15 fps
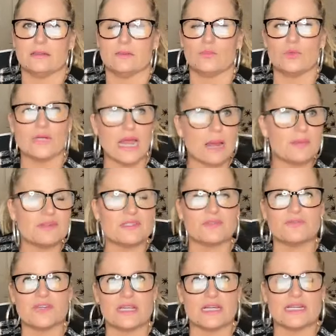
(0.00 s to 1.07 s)
What happens if
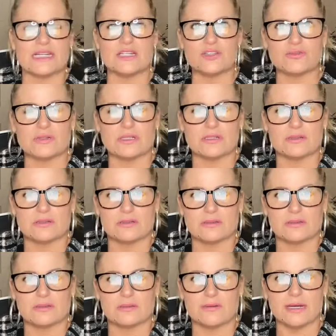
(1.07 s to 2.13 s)
you get an injury,
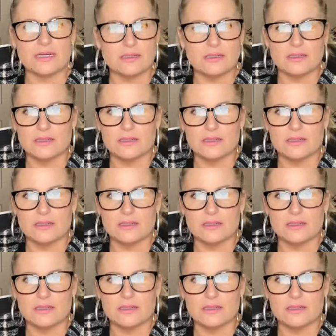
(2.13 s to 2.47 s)
right?